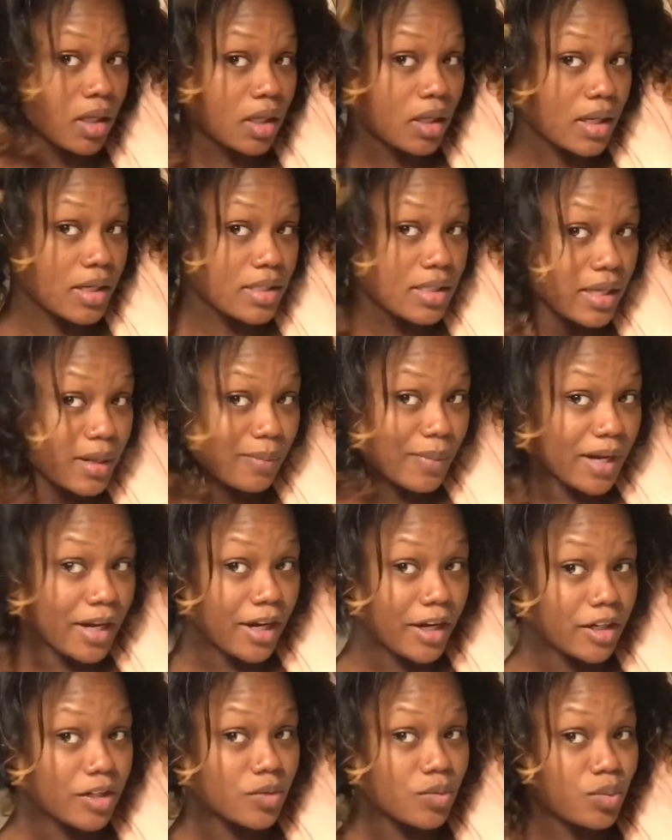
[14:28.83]
Like I said, my
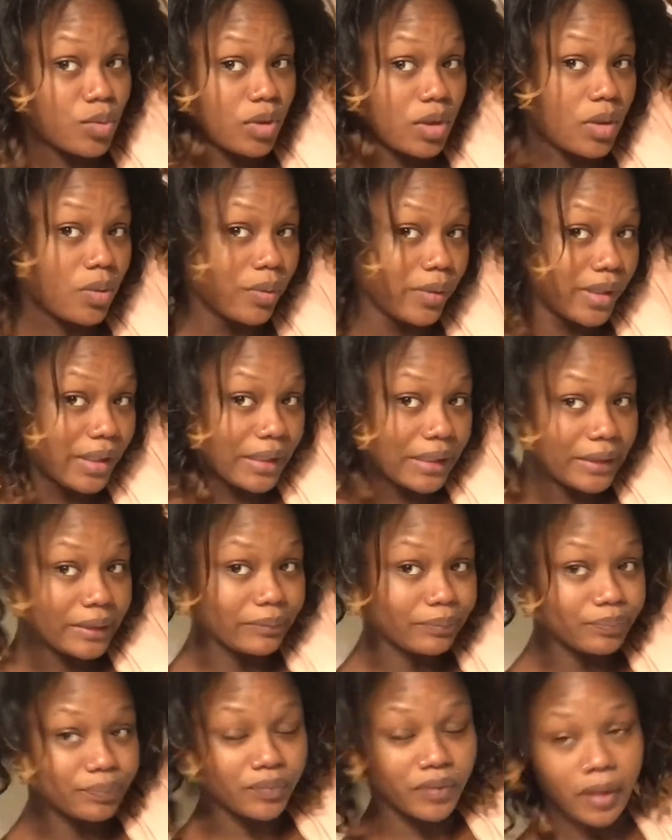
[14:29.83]
hair is really oily.
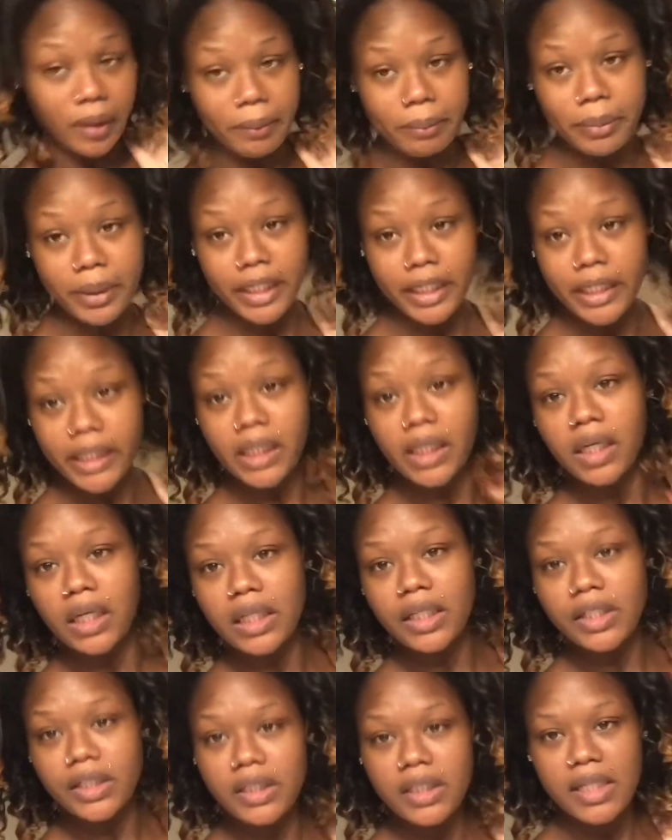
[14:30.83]
But
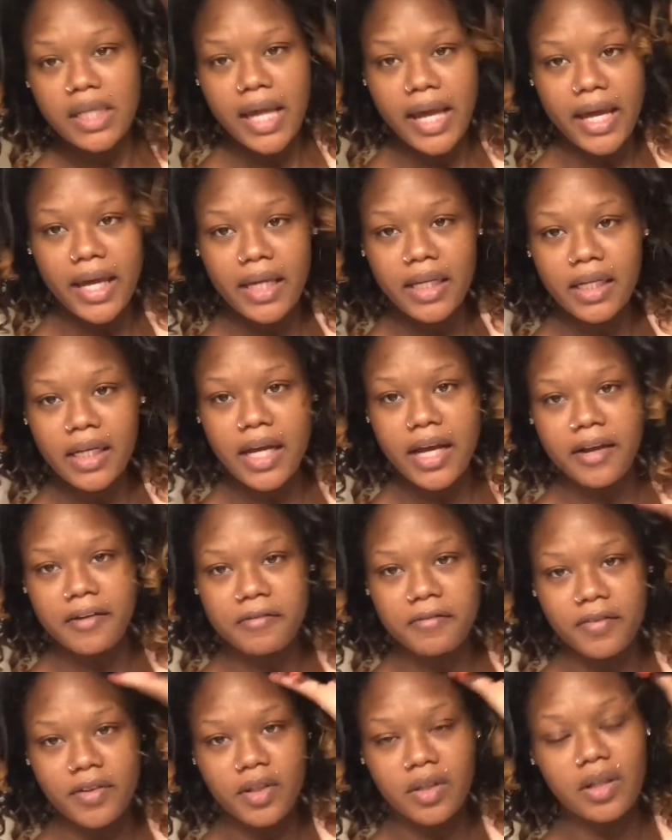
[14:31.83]
other than that, I
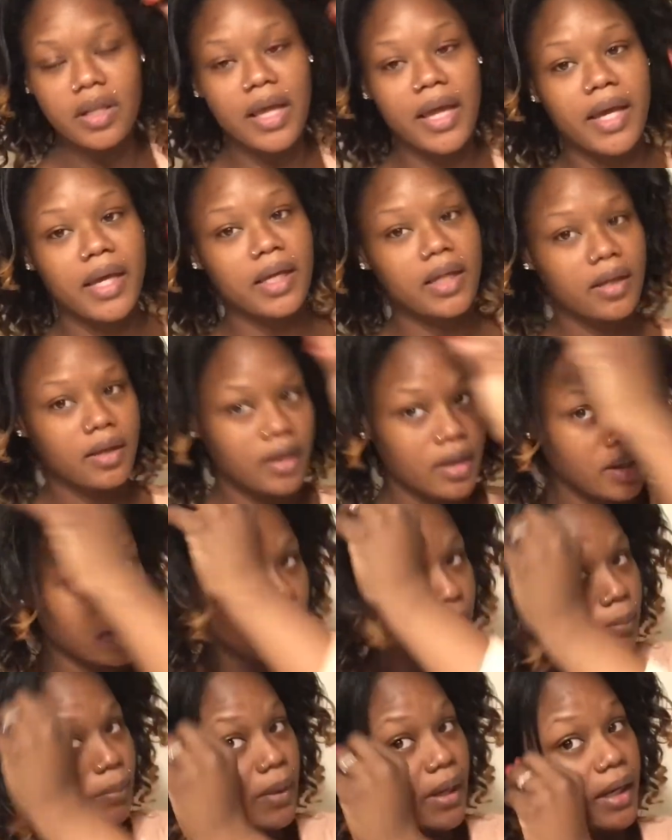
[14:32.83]
feel like
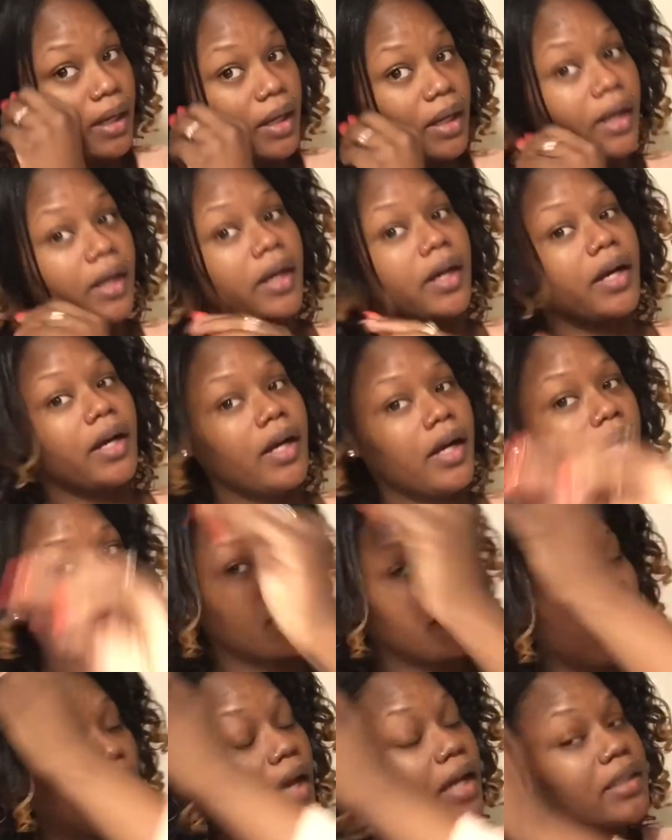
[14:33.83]
my
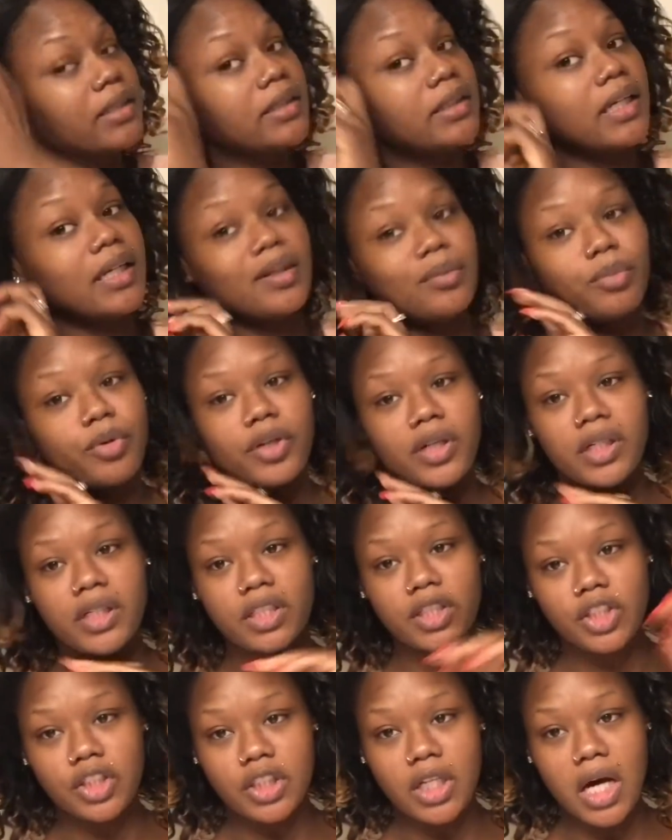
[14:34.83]
hair has done a pretty
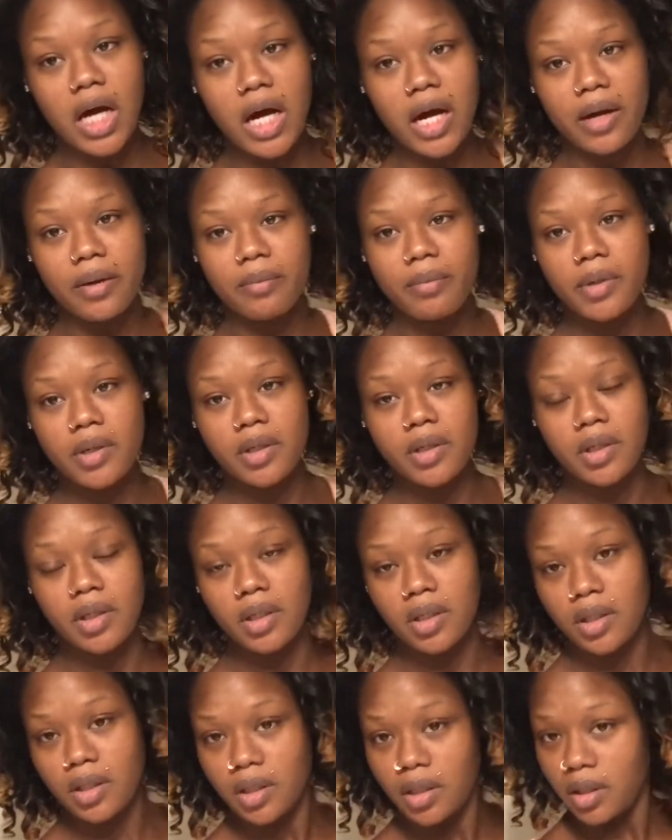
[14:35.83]
good job
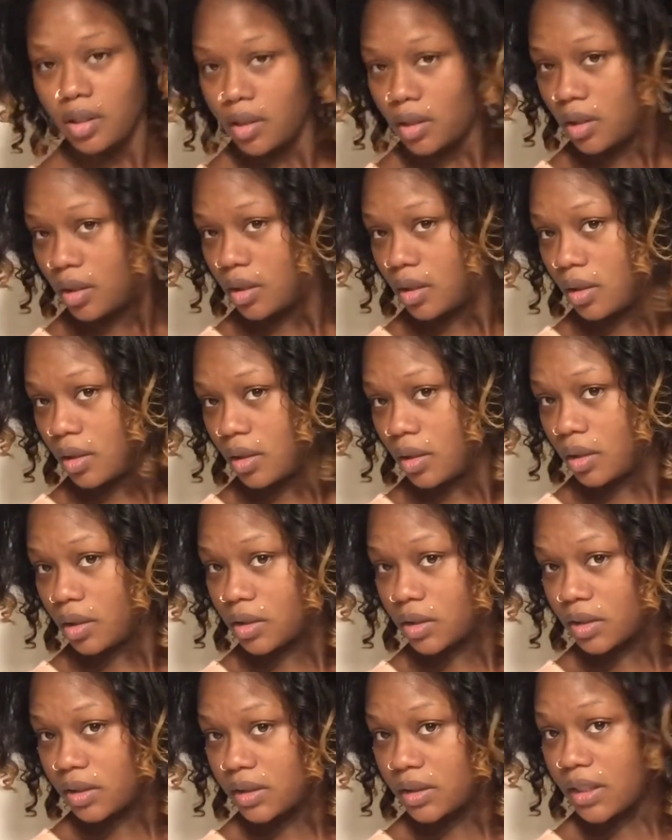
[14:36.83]

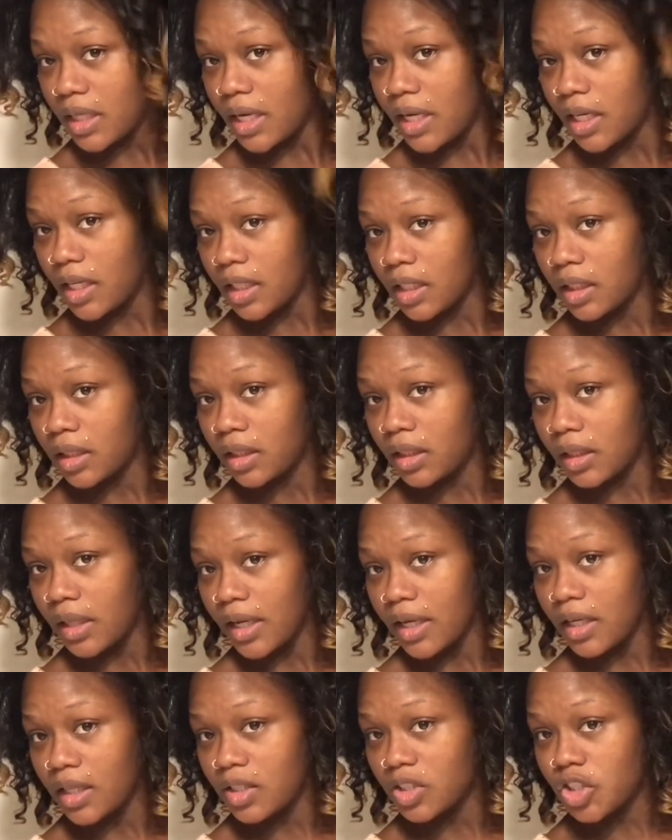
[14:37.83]
in staying
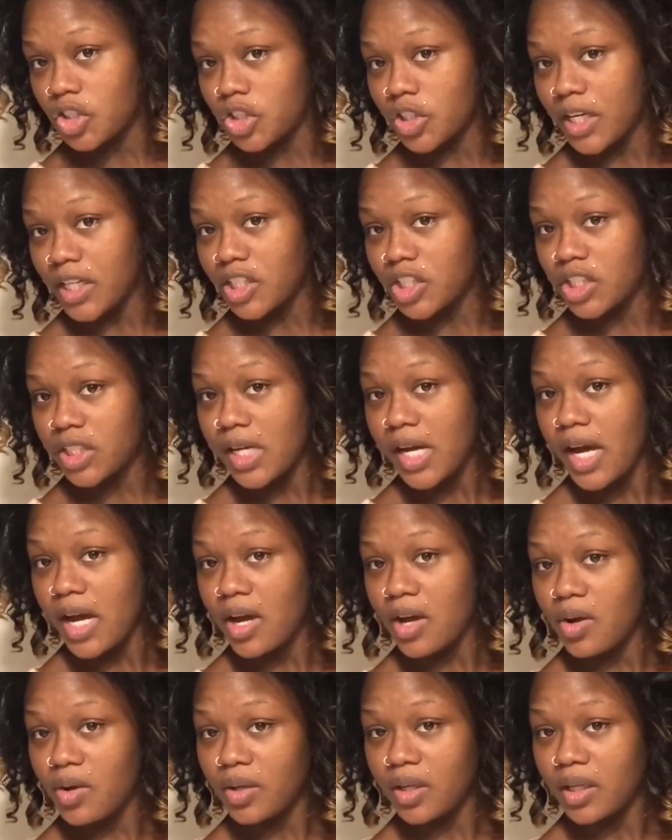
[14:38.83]
like stretched
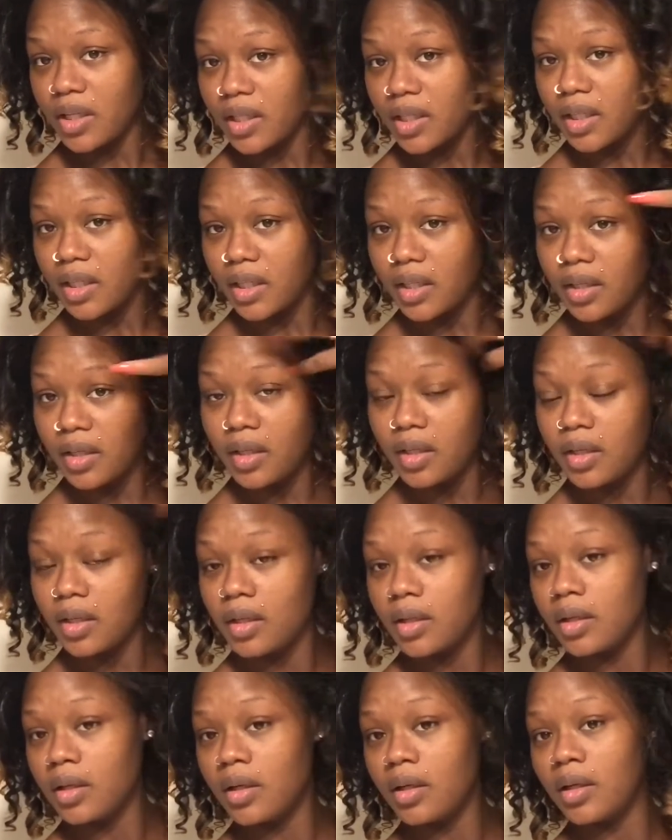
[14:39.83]
out and,
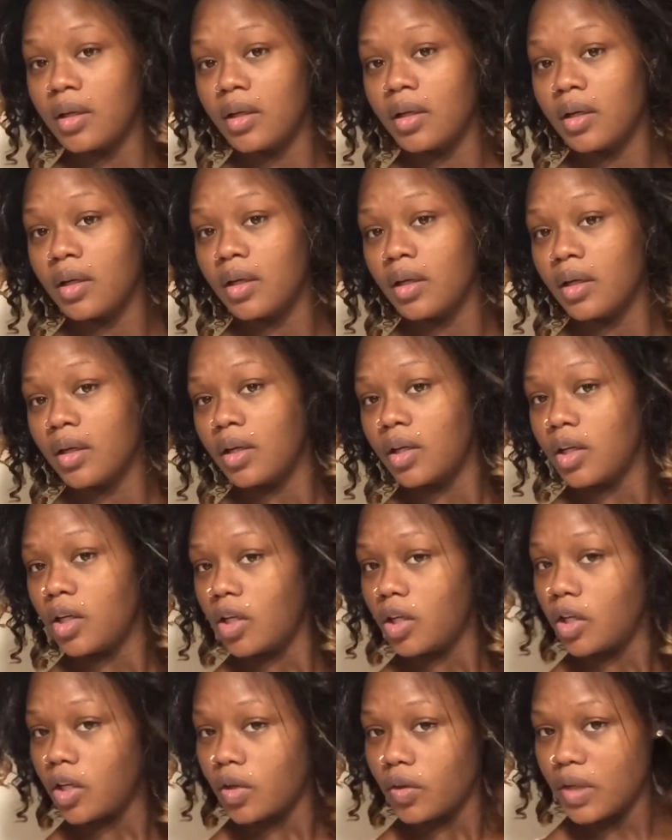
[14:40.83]

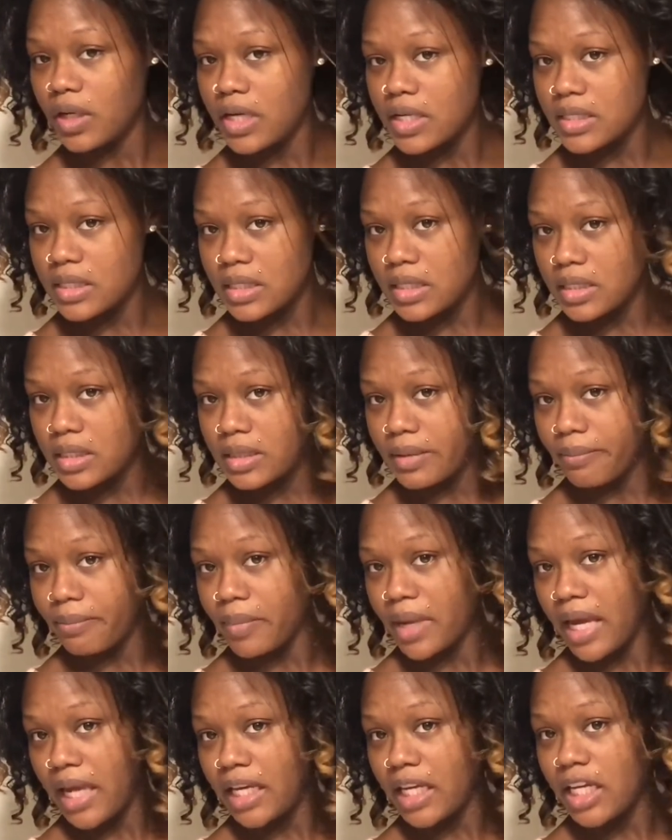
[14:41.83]
you know, easy to
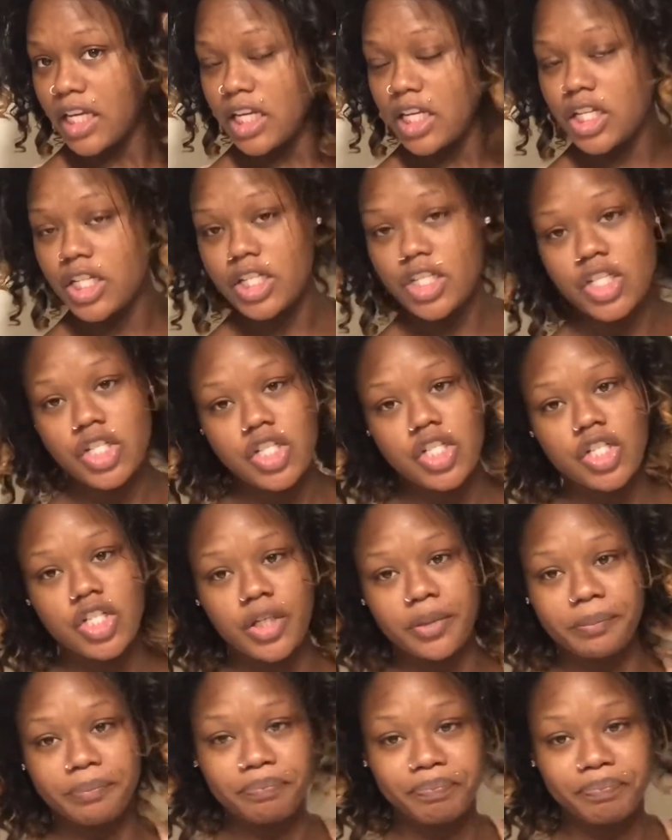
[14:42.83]
manage.